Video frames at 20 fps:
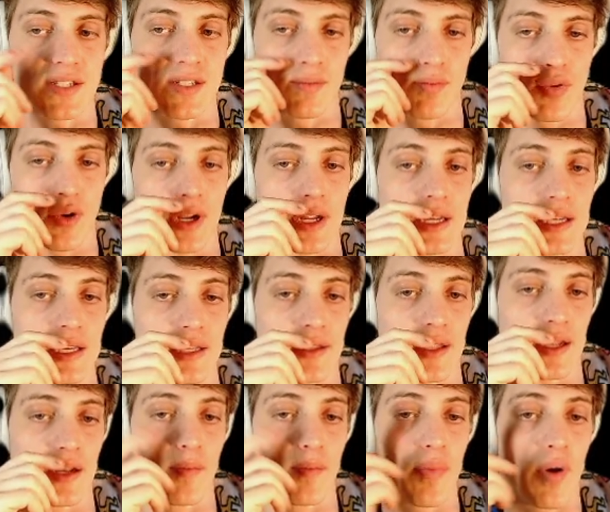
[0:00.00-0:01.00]
to break, and
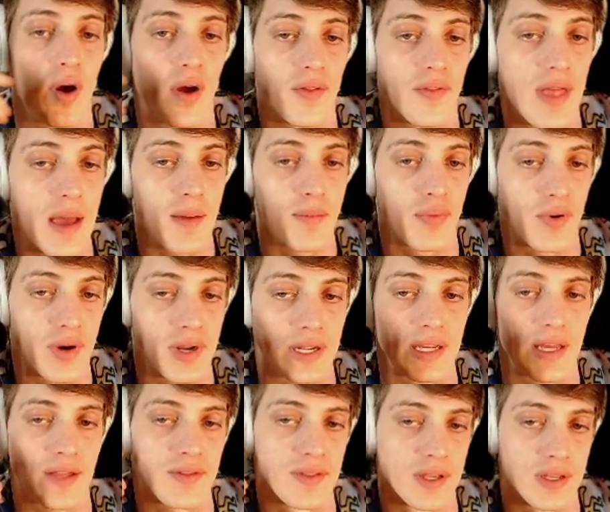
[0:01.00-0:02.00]
then upon that break,
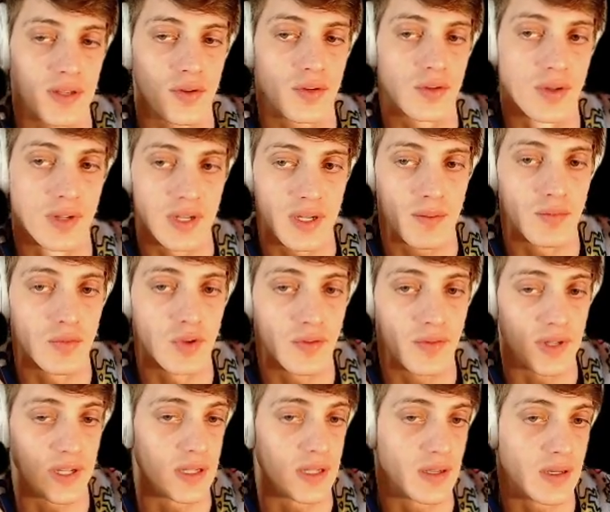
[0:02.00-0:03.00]
I think you'll end up
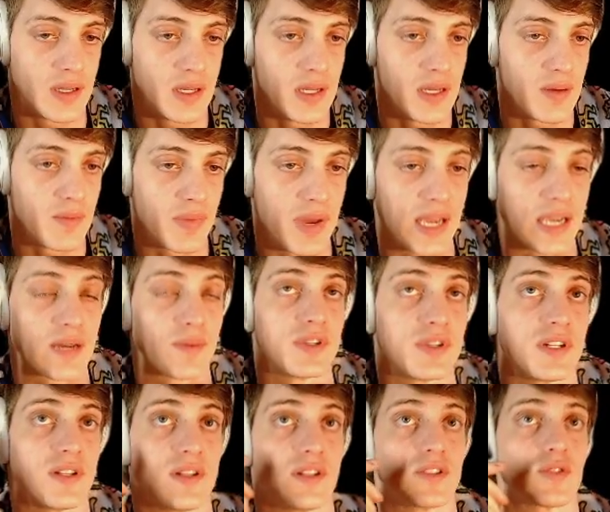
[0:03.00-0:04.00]
moving back up
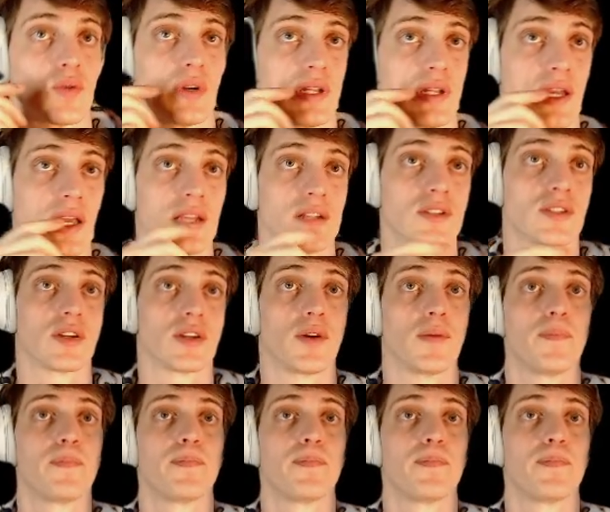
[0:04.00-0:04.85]
into the 28. So